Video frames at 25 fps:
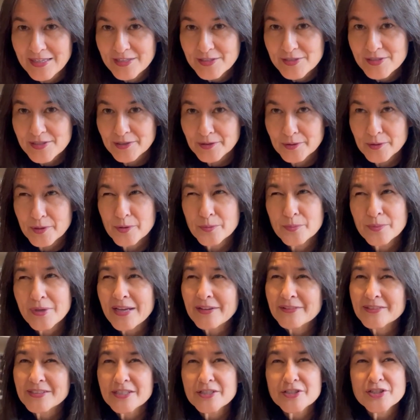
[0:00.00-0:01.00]
So
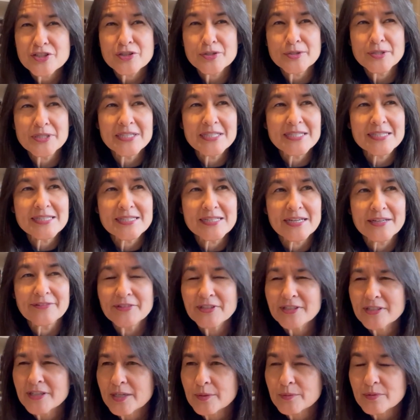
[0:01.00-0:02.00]
around age
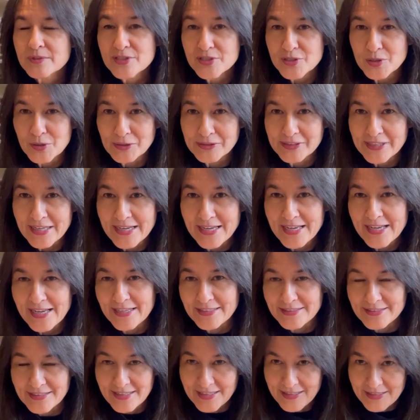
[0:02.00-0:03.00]
37, I was told I
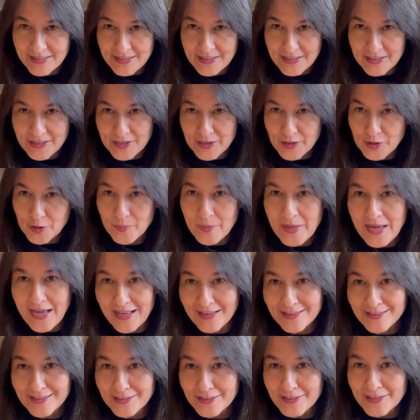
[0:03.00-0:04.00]
had
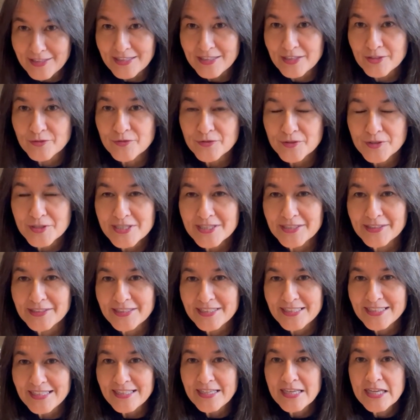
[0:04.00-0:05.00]
idiopathic
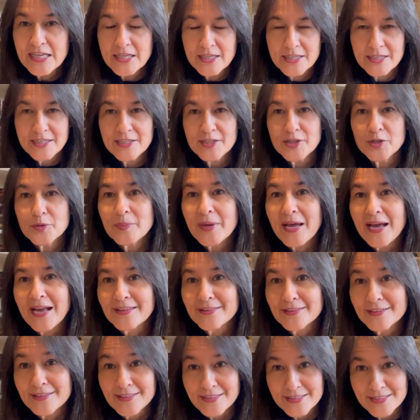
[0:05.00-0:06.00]
infertility.
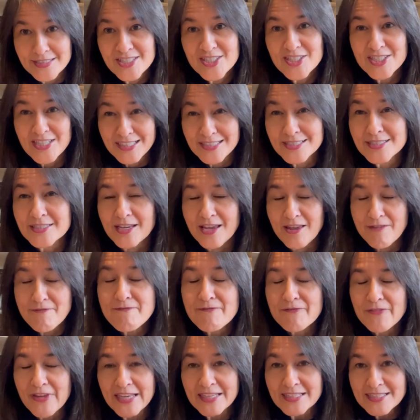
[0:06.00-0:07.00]
Idiopathic is just a
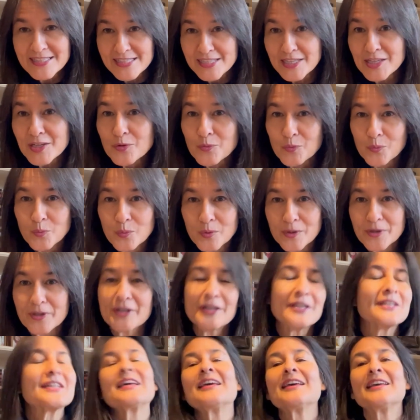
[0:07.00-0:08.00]
fancy
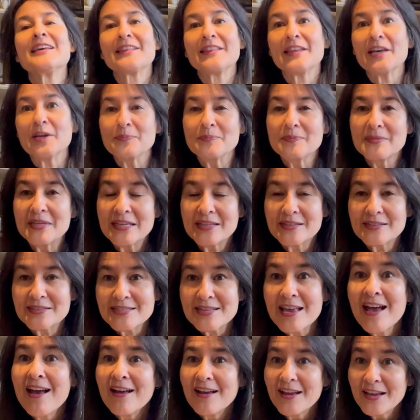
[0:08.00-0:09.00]
word that means
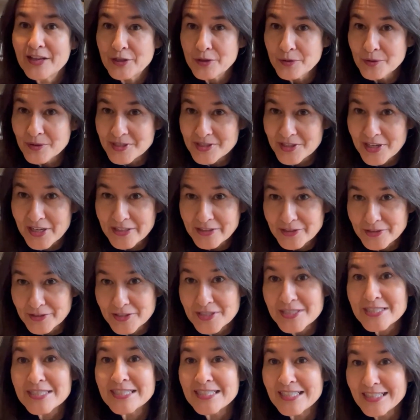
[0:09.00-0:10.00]
your doctor
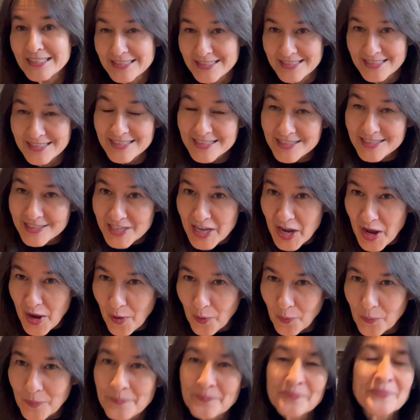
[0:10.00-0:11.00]
doesn't
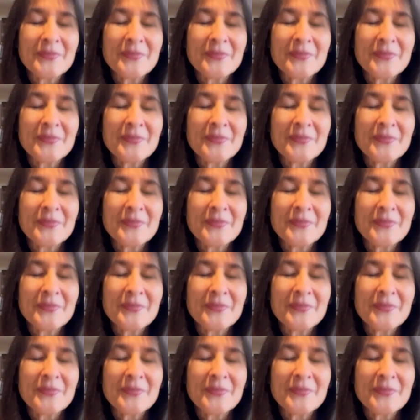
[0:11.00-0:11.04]
know.